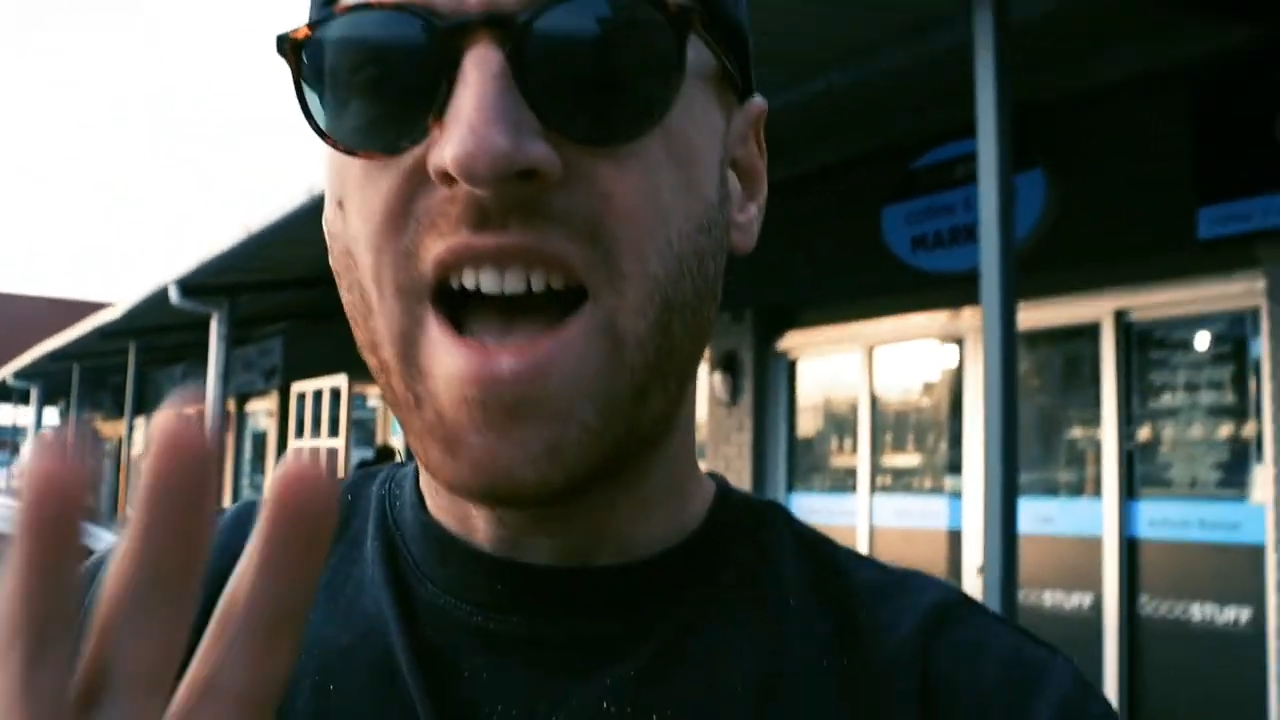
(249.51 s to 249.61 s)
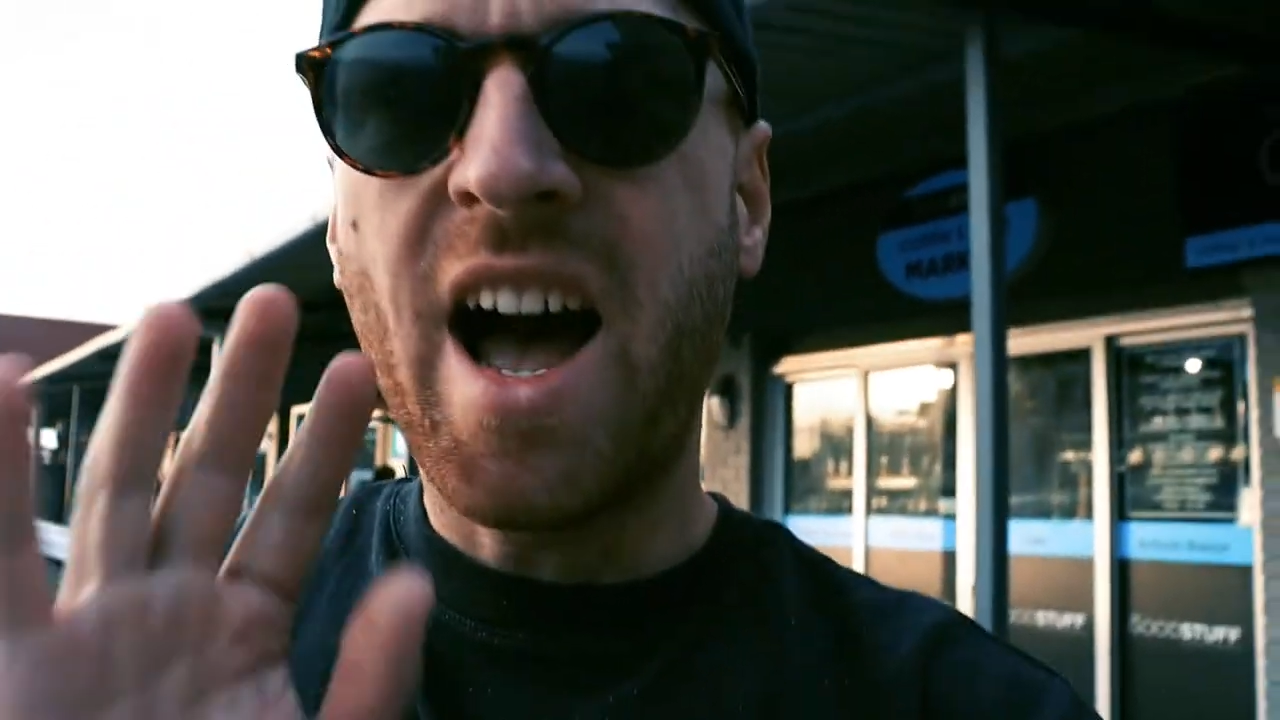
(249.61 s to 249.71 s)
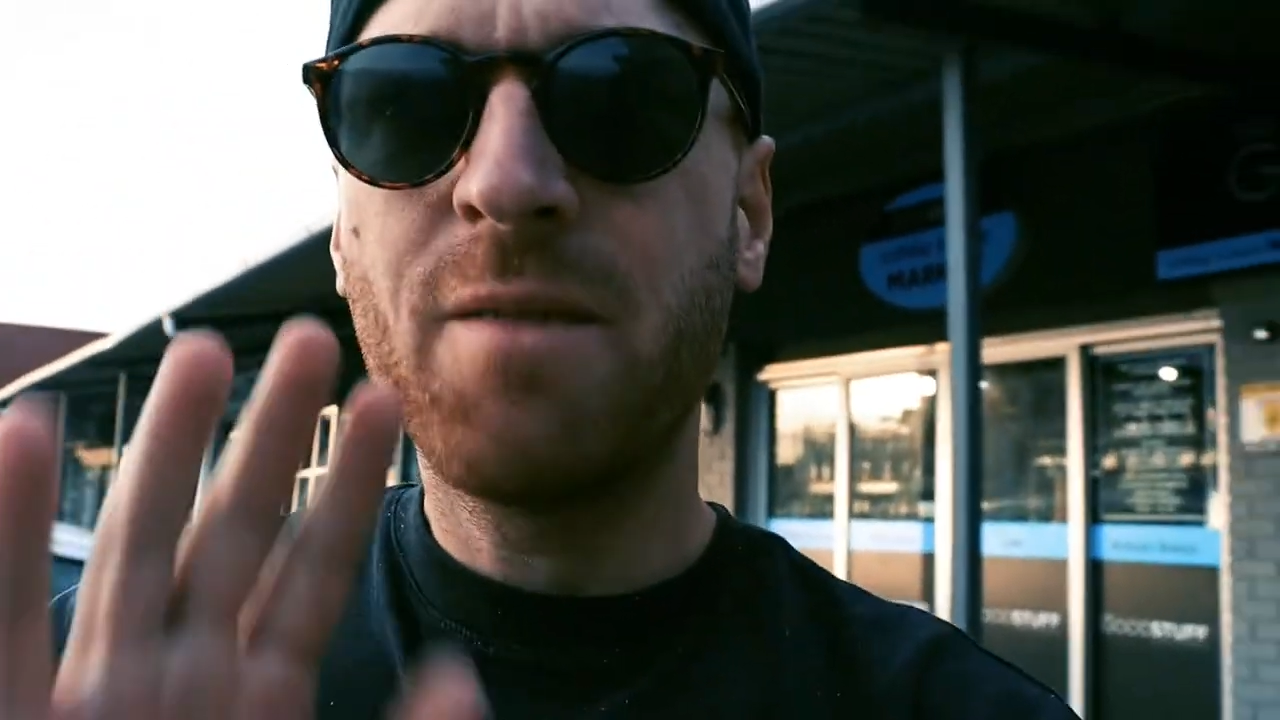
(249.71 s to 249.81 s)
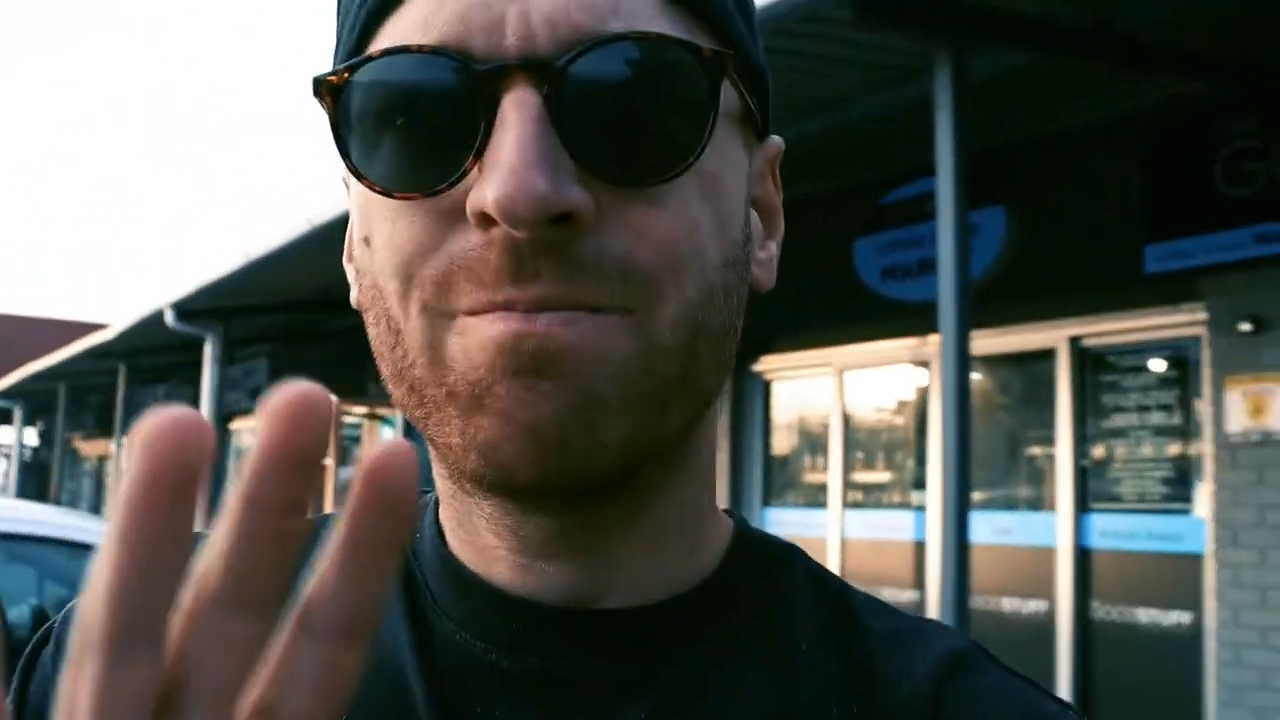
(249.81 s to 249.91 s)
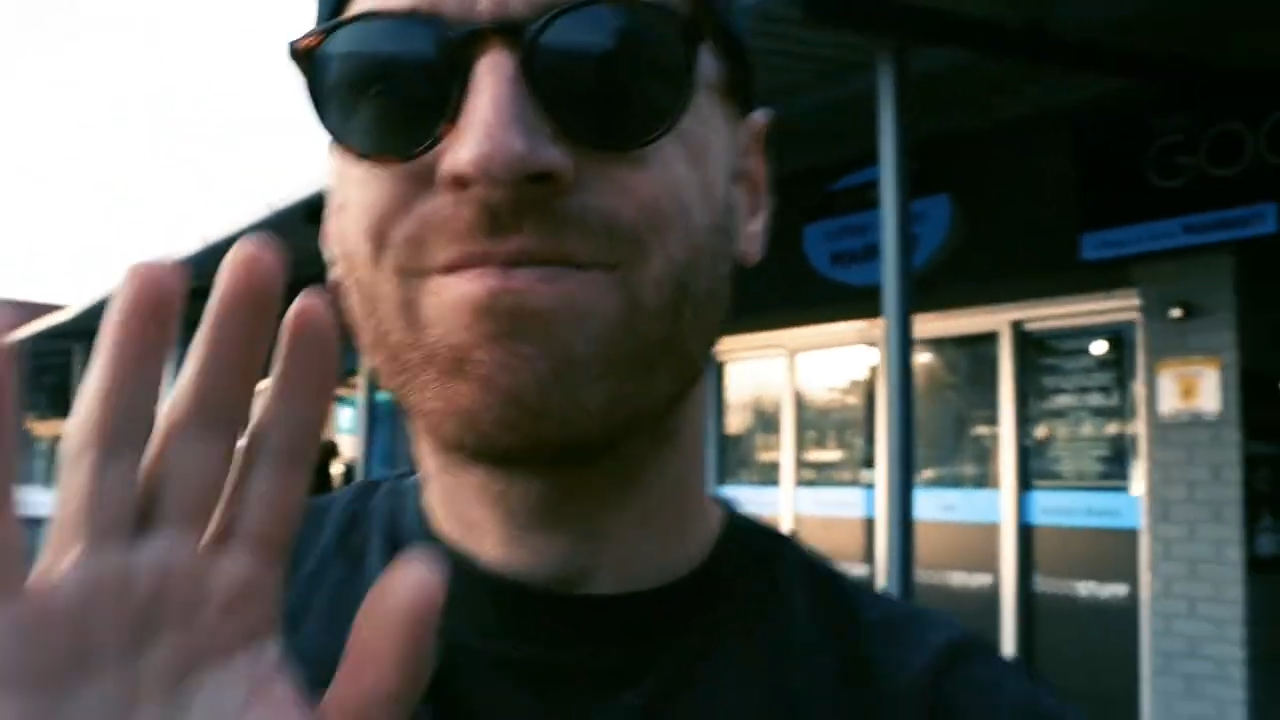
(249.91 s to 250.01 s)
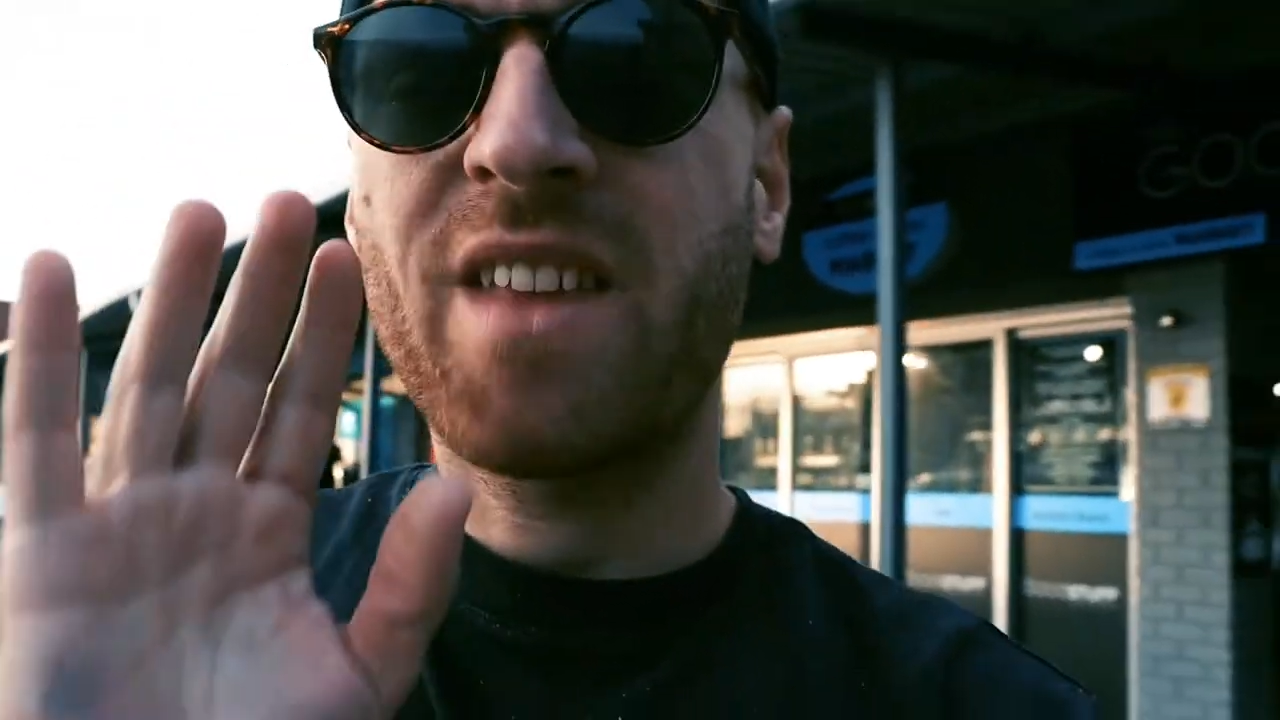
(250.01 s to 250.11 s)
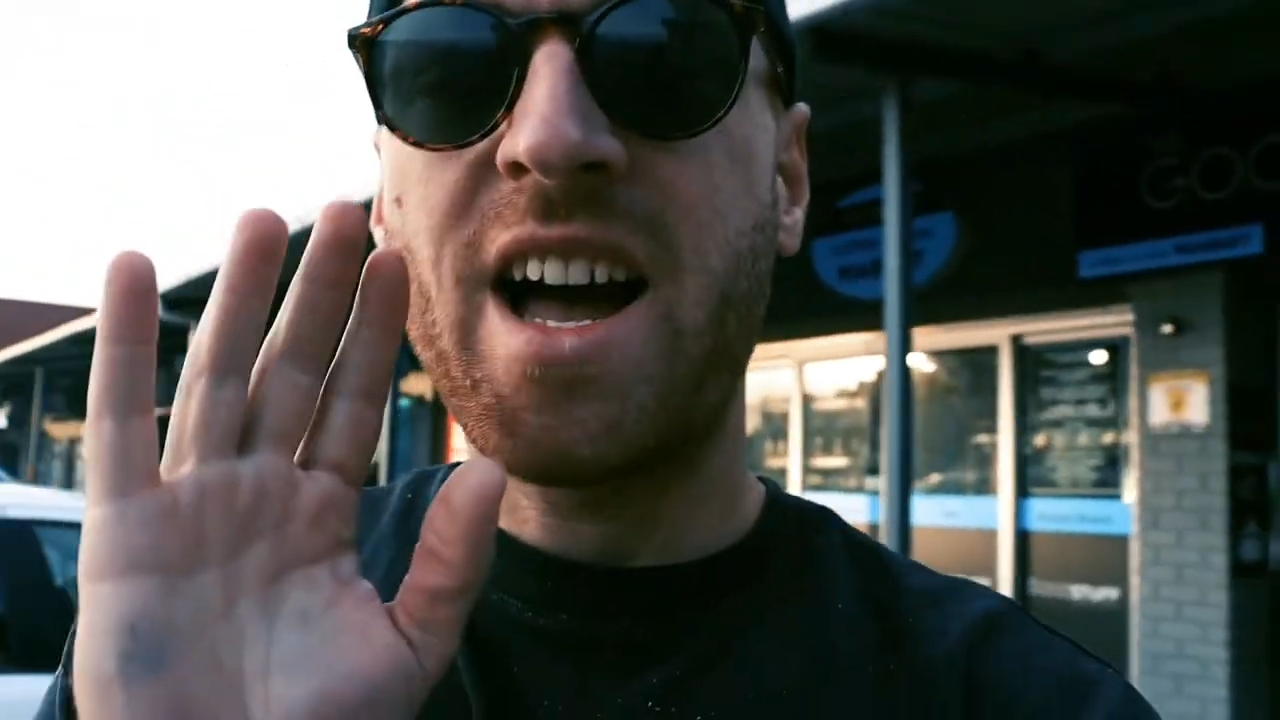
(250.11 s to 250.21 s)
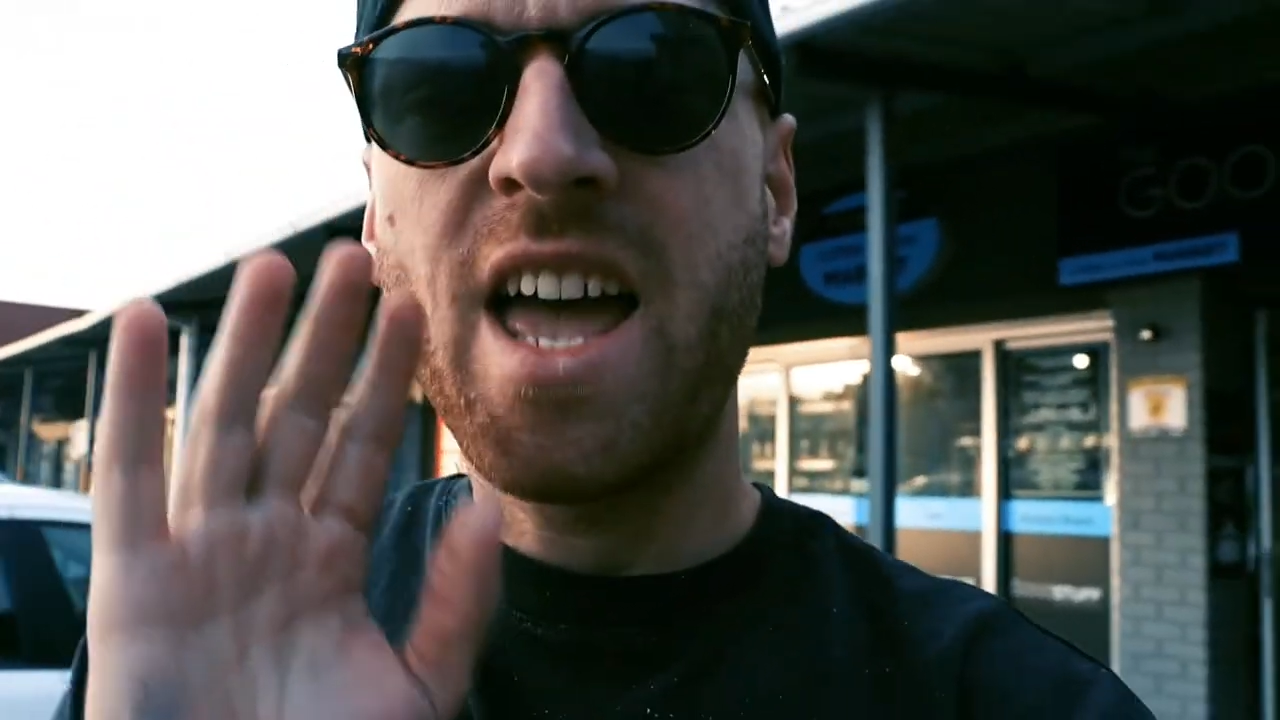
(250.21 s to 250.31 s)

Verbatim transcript: I